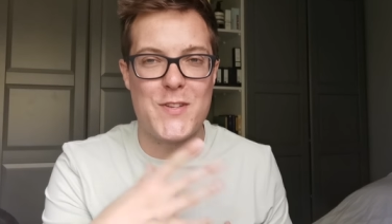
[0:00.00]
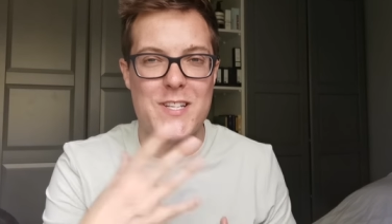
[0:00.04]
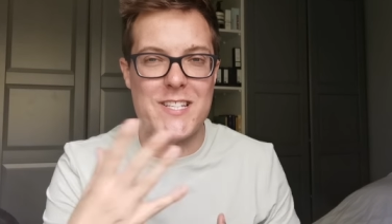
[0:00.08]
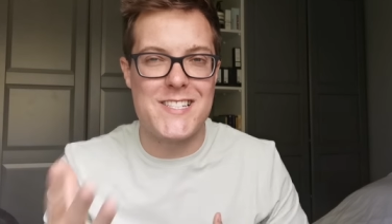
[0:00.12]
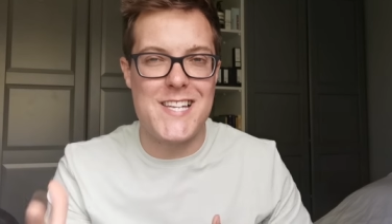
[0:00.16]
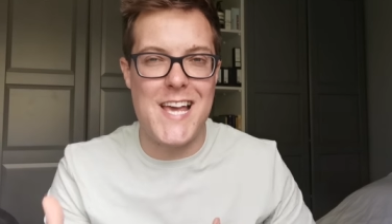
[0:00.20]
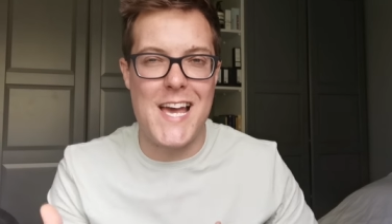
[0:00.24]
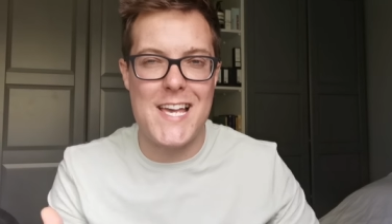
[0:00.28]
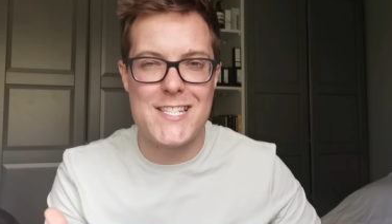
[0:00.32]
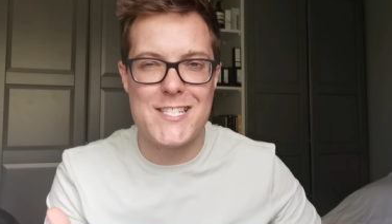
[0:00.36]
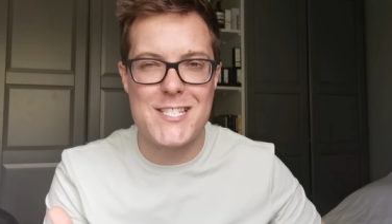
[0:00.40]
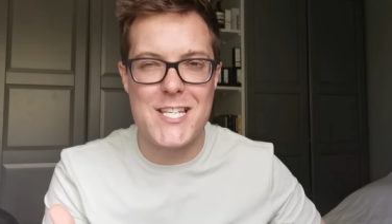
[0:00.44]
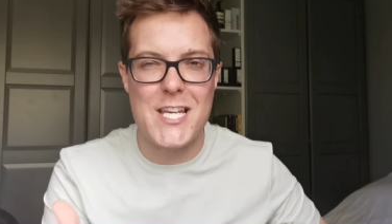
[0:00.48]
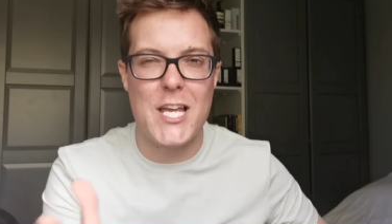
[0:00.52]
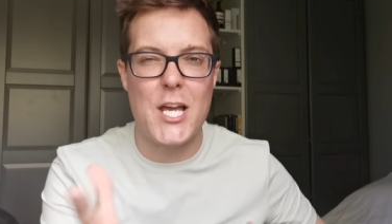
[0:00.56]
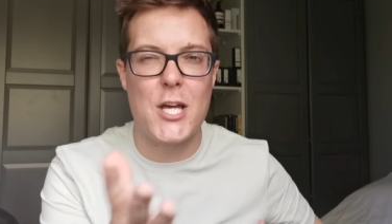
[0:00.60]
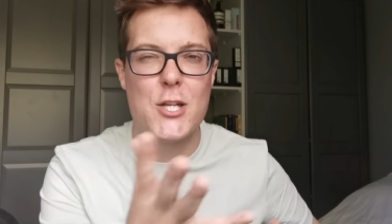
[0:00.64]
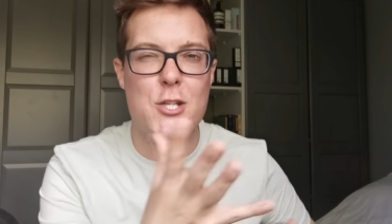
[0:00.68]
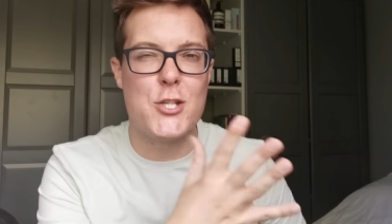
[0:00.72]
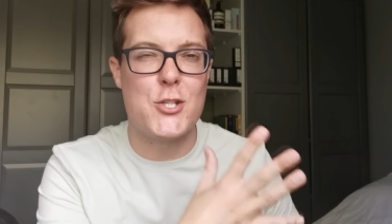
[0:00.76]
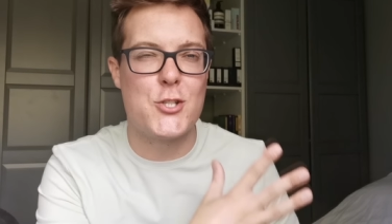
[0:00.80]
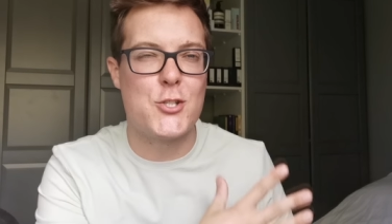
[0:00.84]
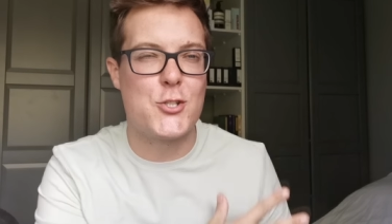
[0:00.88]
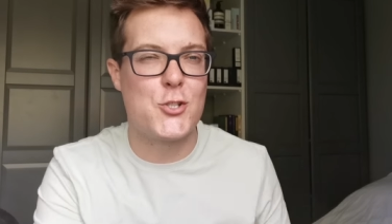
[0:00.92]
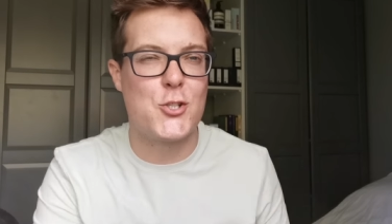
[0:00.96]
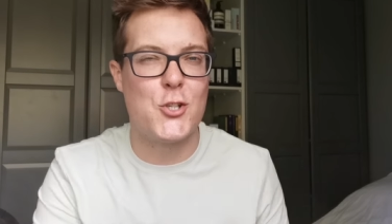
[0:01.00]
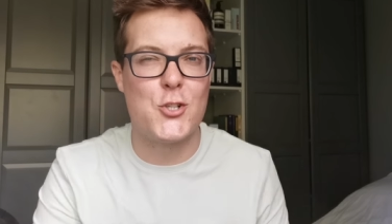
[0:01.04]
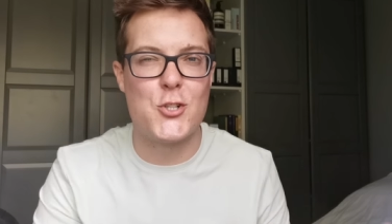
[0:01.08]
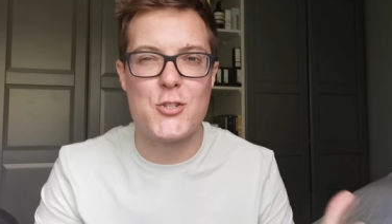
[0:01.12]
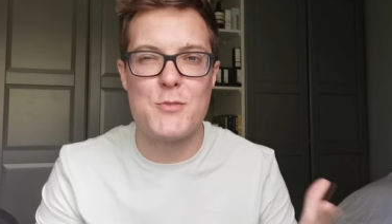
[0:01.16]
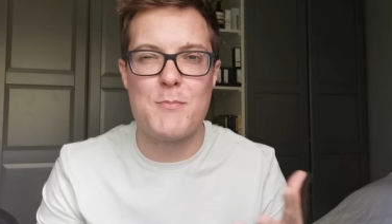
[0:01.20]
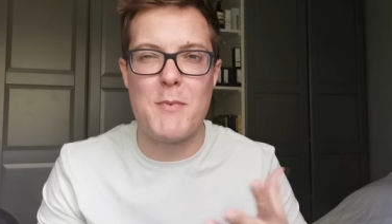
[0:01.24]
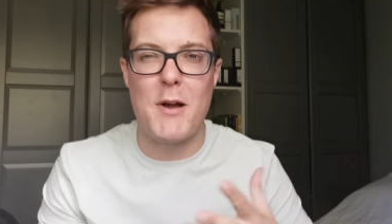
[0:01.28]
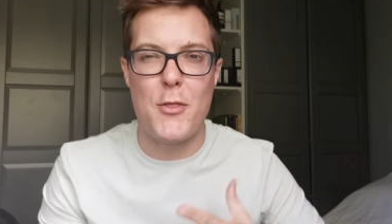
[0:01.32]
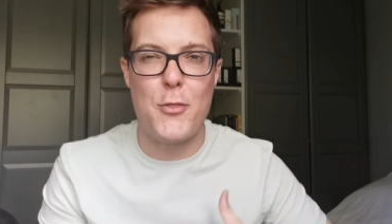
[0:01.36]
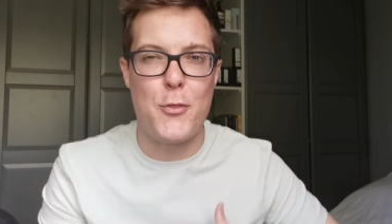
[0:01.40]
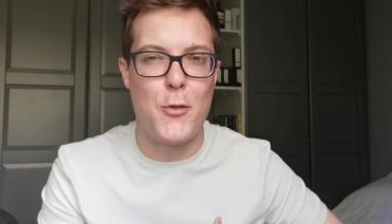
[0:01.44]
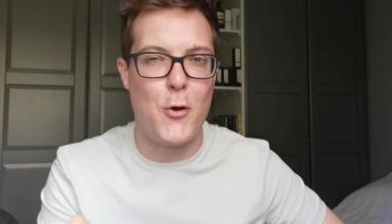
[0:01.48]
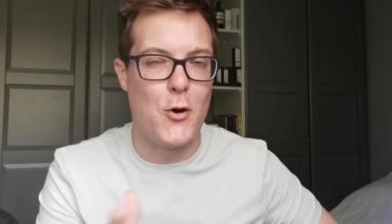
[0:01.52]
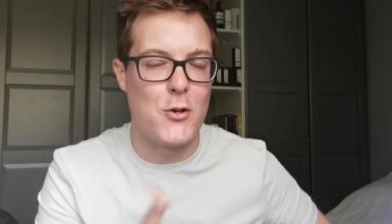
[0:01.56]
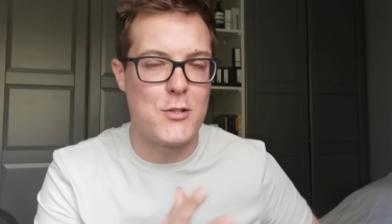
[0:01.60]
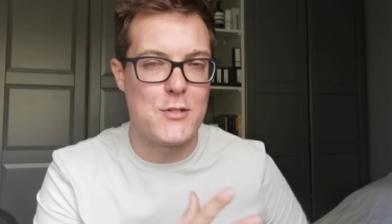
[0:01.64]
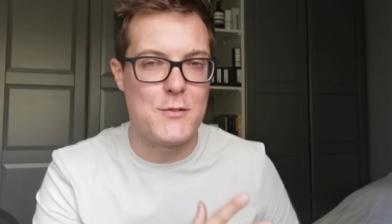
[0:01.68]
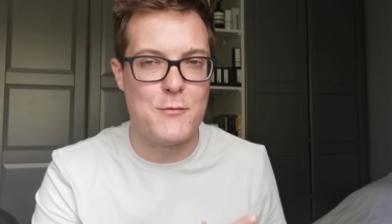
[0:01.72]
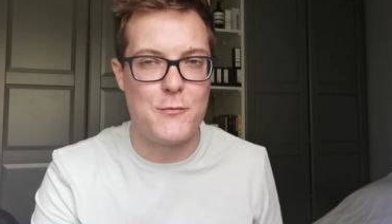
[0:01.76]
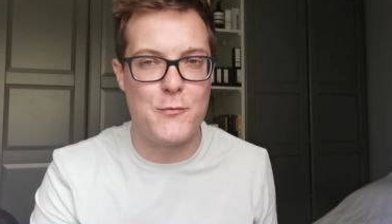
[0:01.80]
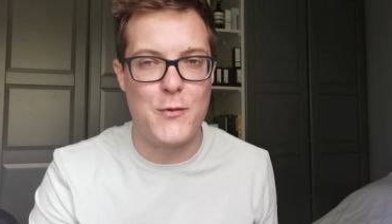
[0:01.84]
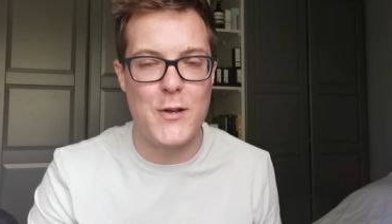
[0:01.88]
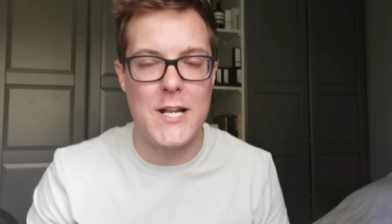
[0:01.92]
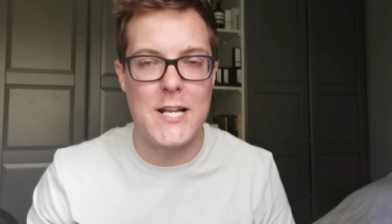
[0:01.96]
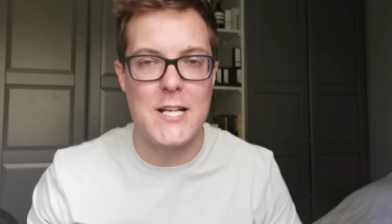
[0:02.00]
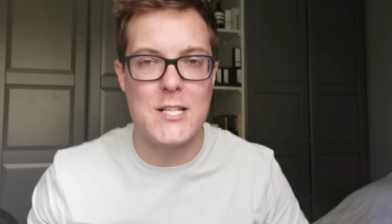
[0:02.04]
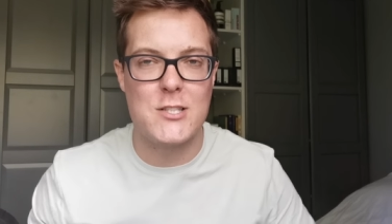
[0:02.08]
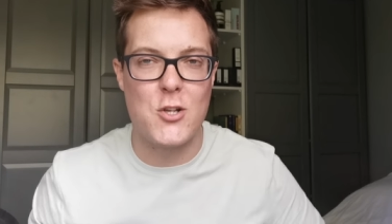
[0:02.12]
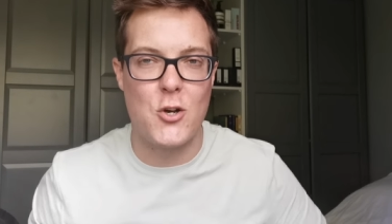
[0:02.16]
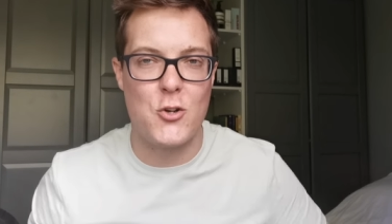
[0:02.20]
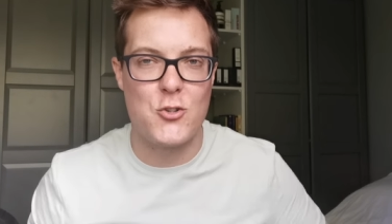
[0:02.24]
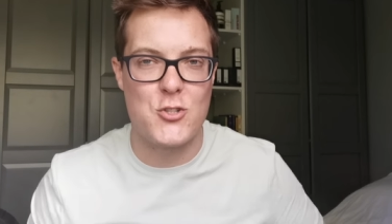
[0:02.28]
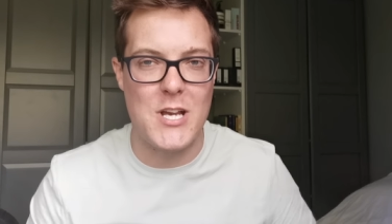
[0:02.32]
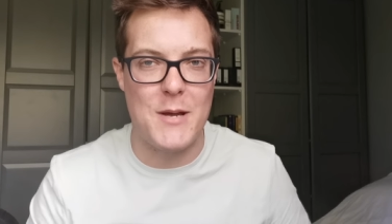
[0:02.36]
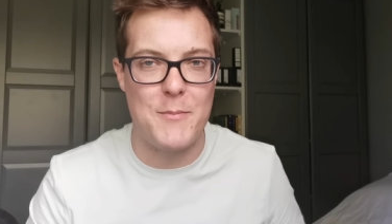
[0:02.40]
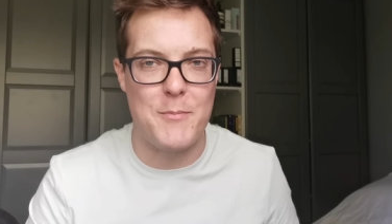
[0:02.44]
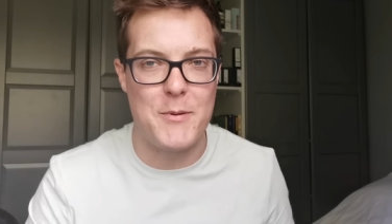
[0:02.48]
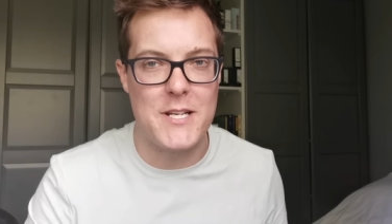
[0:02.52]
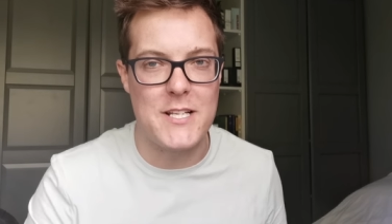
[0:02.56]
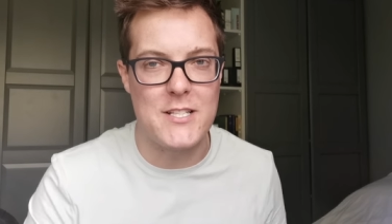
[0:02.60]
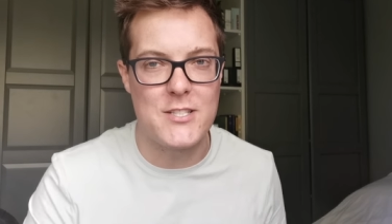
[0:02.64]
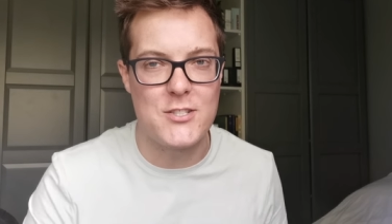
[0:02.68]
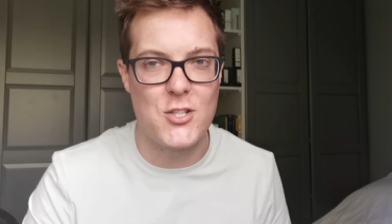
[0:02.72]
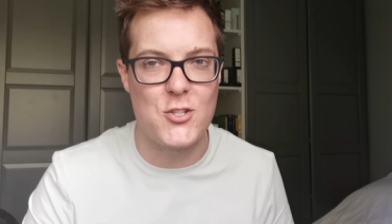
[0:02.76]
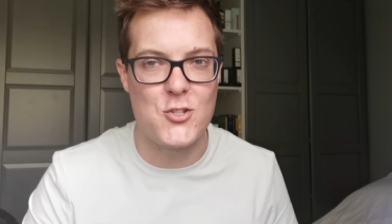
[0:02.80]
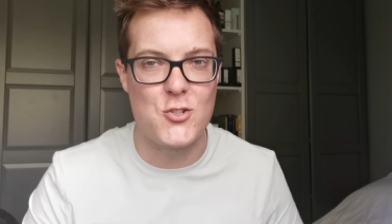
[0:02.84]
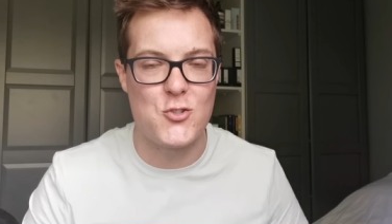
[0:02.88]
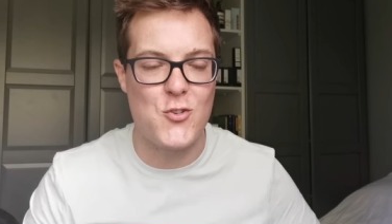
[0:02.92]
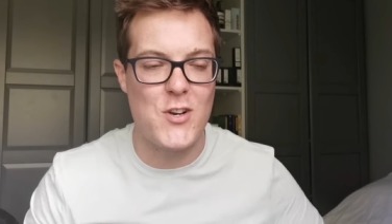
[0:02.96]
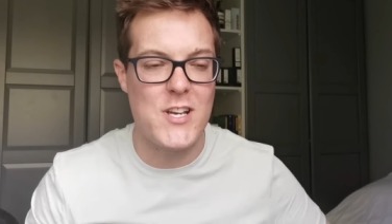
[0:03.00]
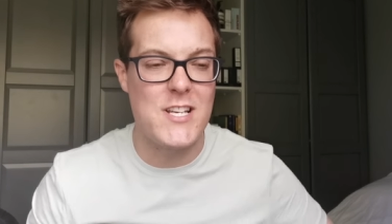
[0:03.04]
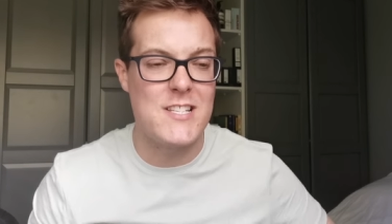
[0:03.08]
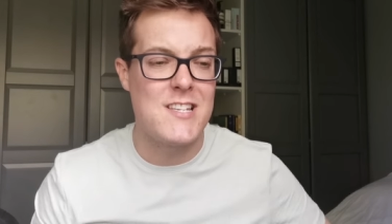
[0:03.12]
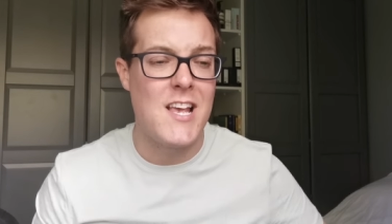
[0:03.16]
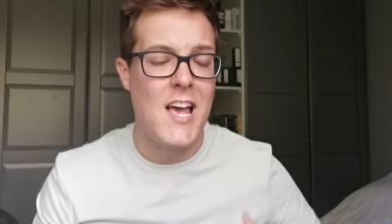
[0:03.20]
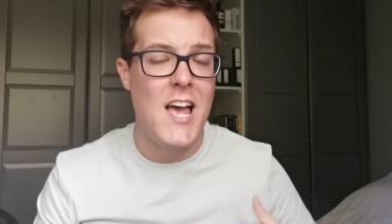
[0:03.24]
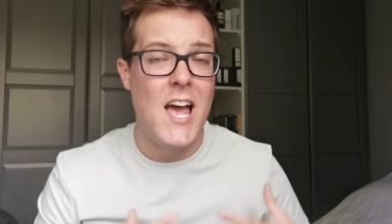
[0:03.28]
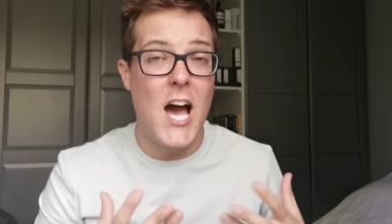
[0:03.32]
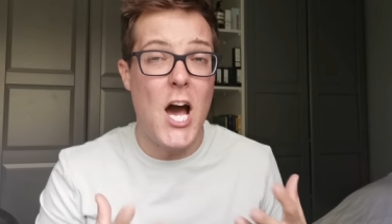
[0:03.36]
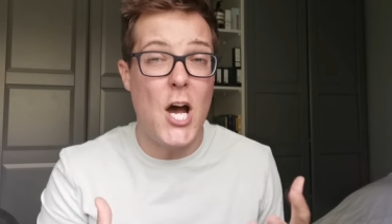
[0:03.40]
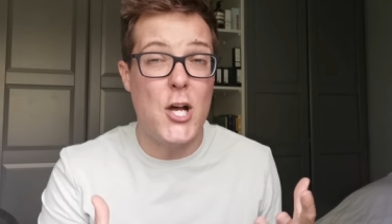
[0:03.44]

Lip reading: this testing and discuss my thoughts and feelings on Japanese sunscreens,